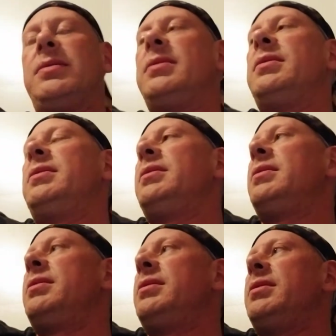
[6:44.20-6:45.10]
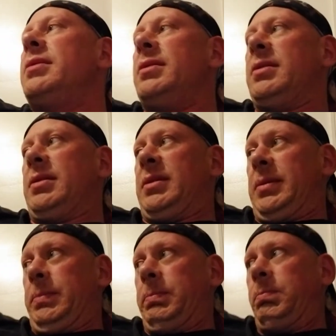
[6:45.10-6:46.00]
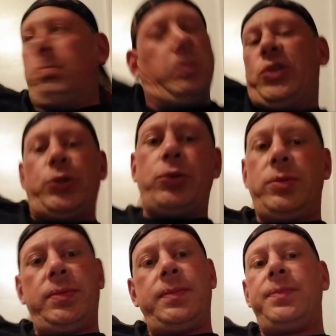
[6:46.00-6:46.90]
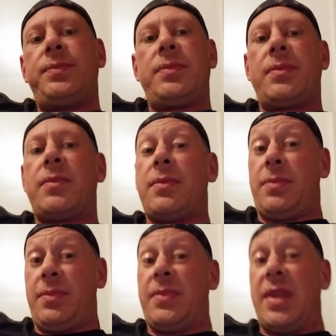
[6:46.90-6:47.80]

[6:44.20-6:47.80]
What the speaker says: [no speech]